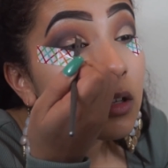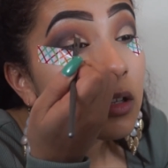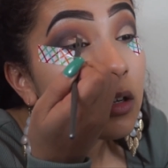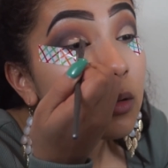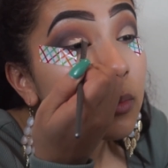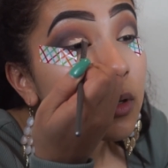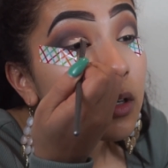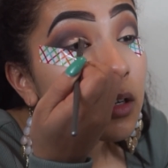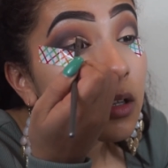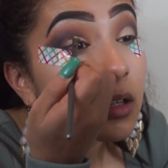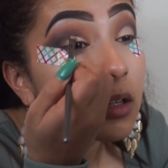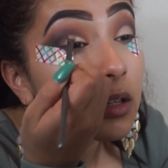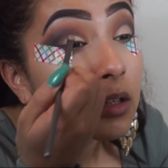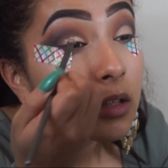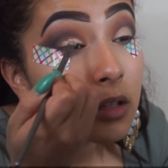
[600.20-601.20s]
And I'm
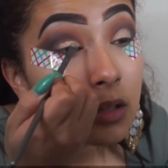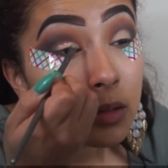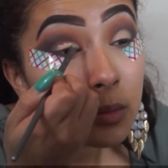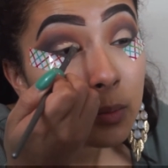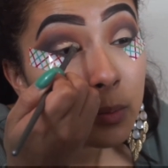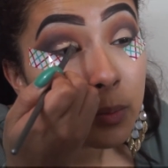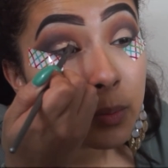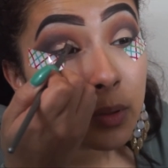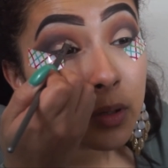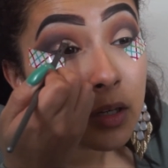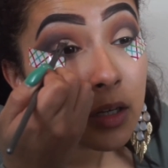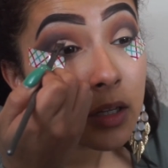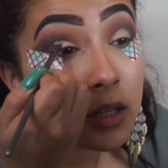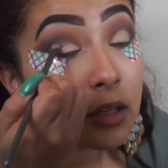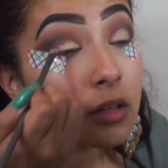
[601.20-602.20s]
gonna put
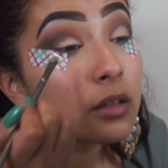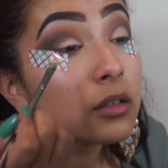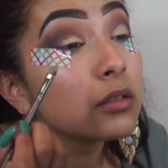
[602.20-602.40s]
it